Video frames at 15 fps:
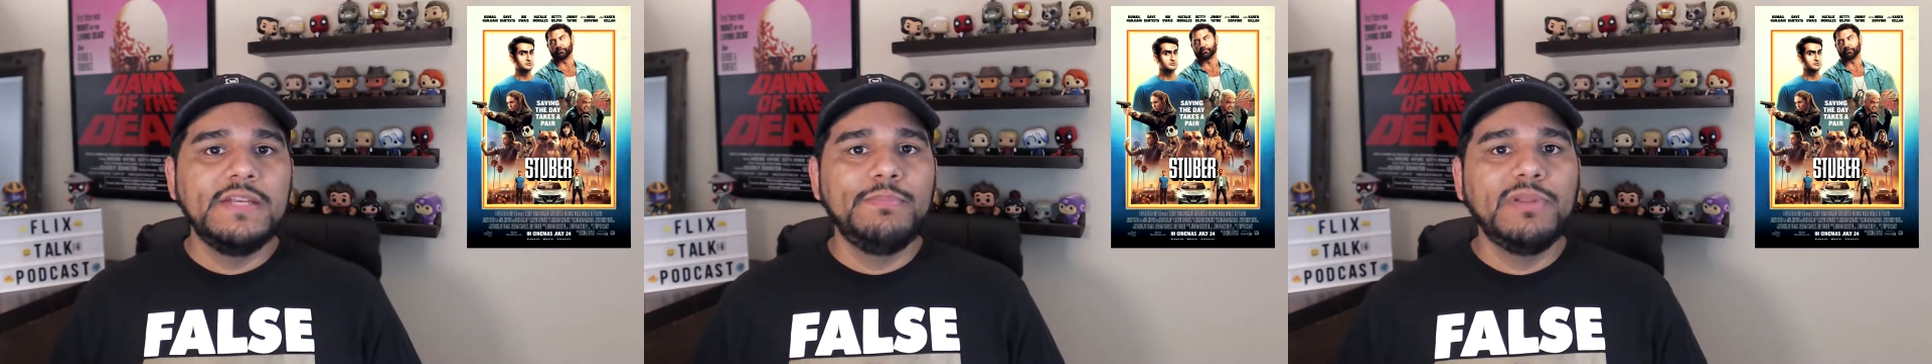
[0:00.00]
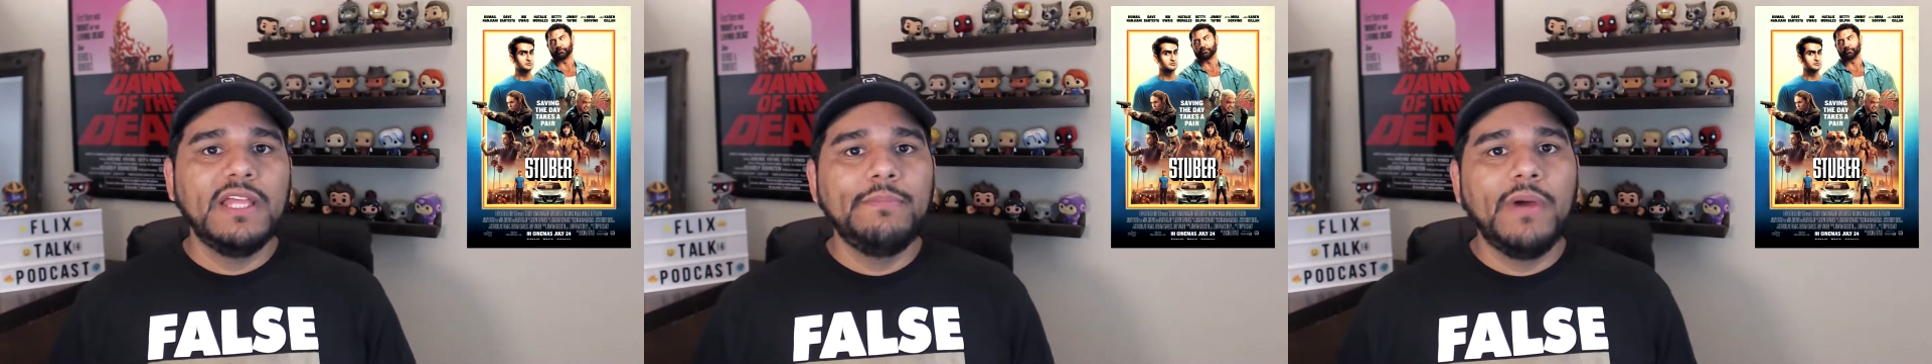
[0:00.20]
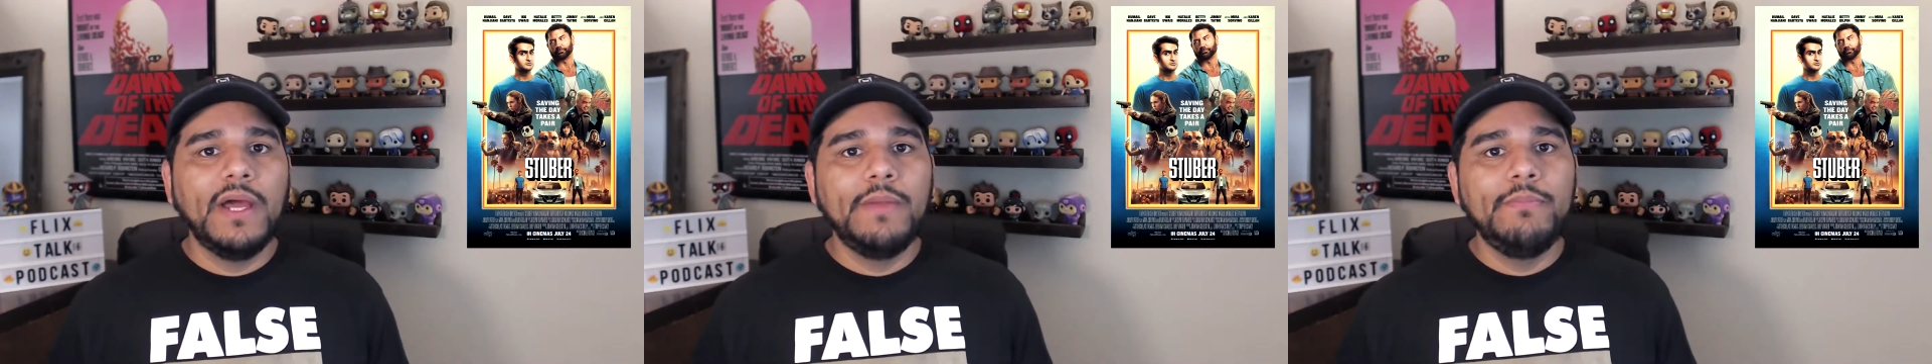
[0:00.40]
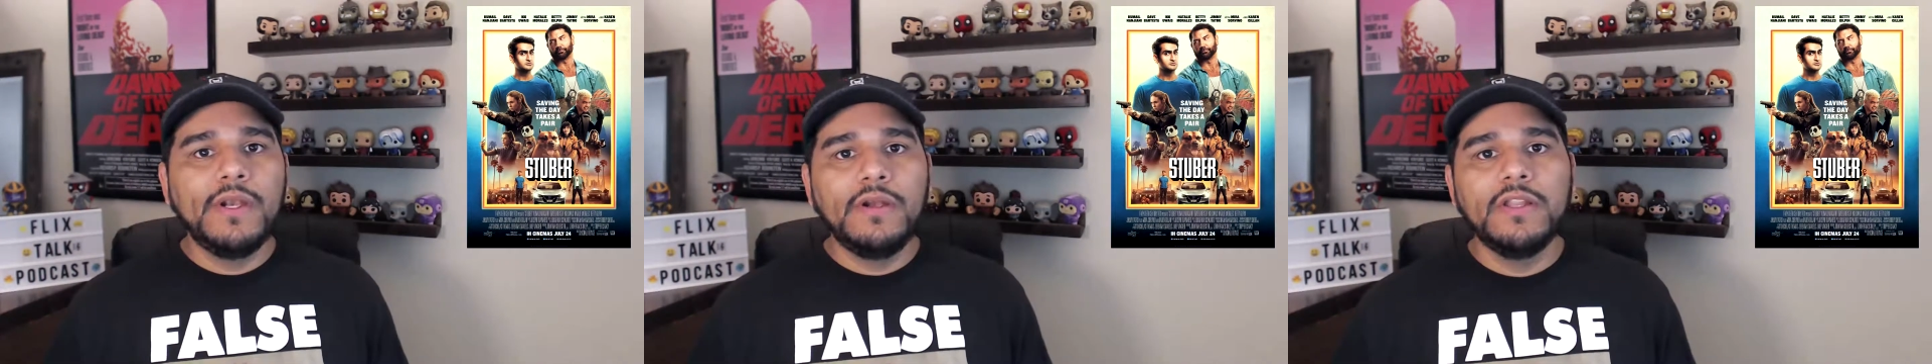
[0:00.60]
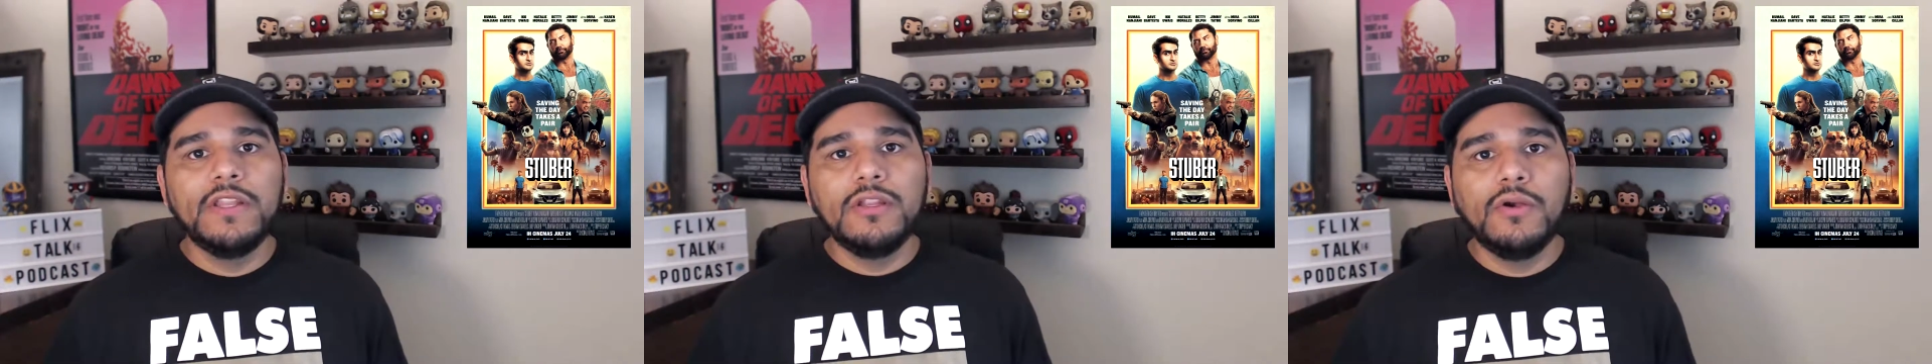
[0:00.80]
played by
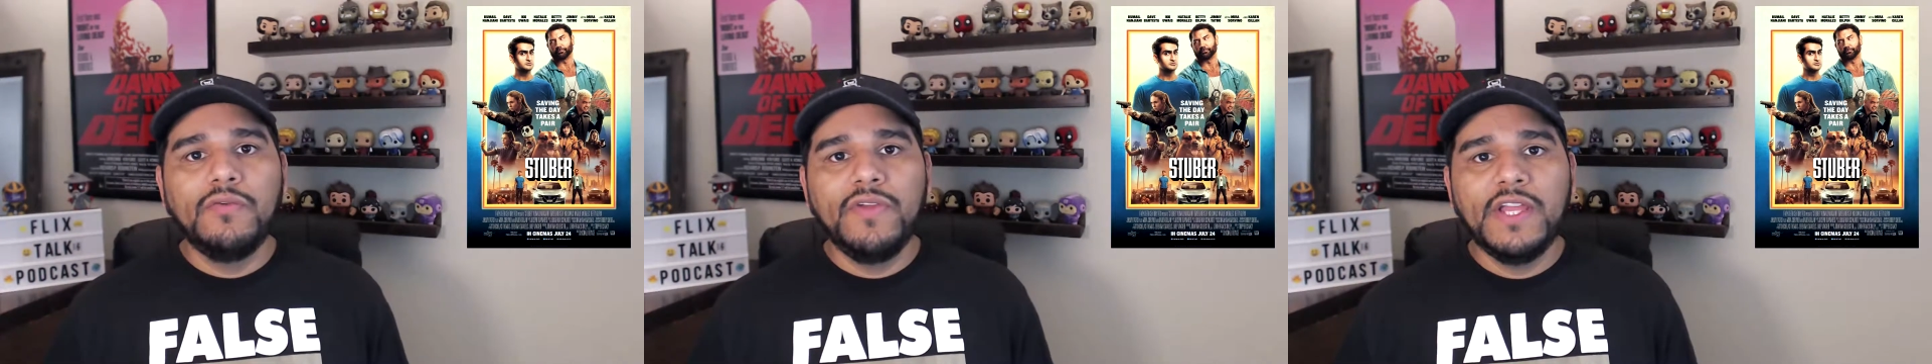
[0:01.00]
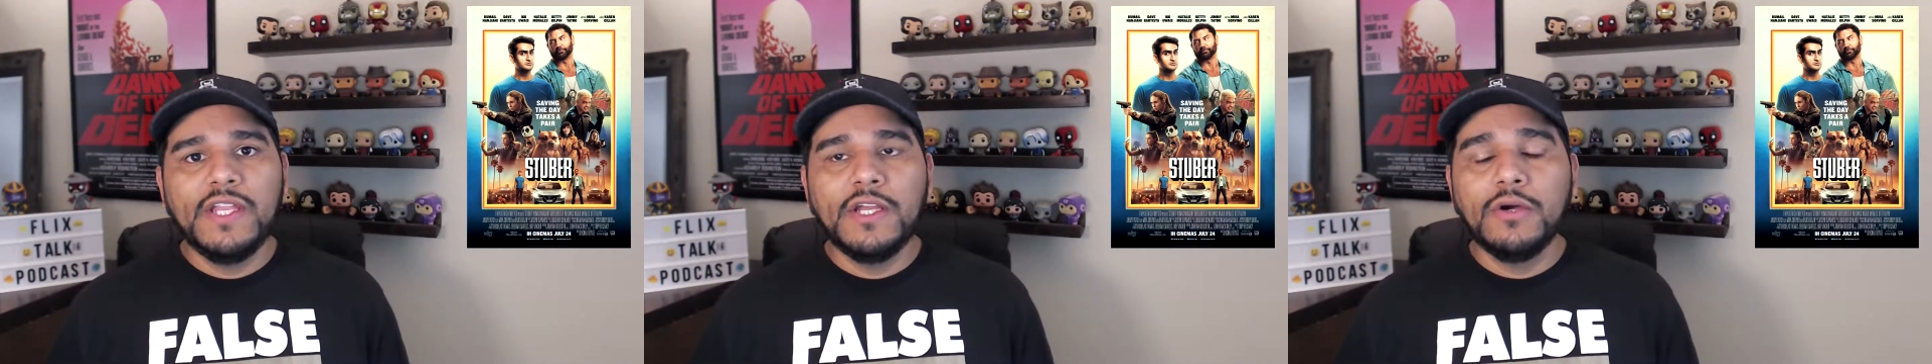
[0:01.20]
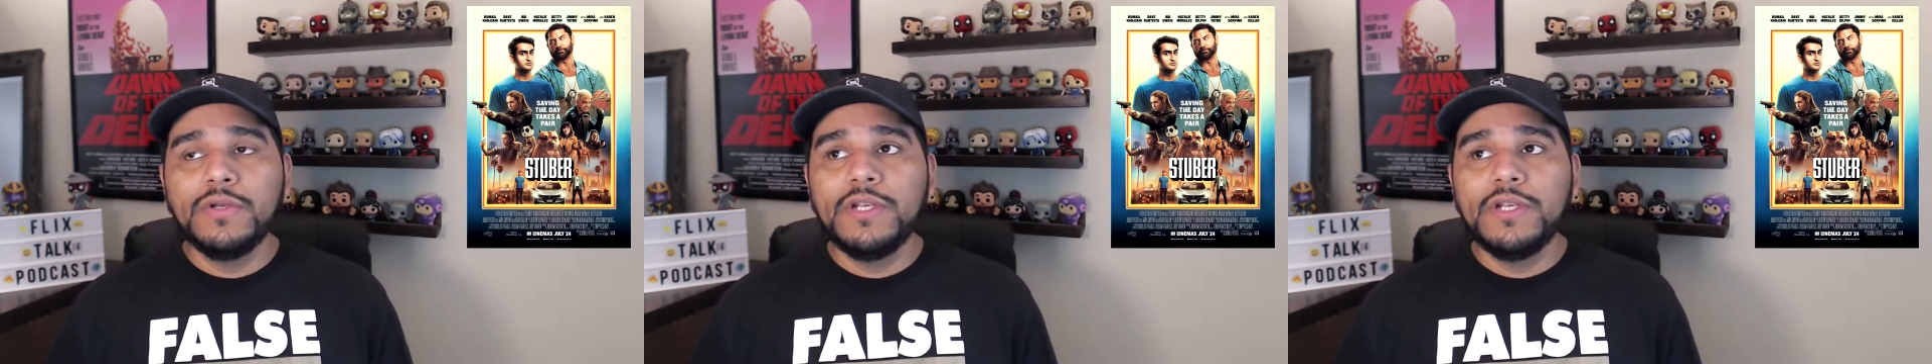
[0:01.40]
Mira Sorvino.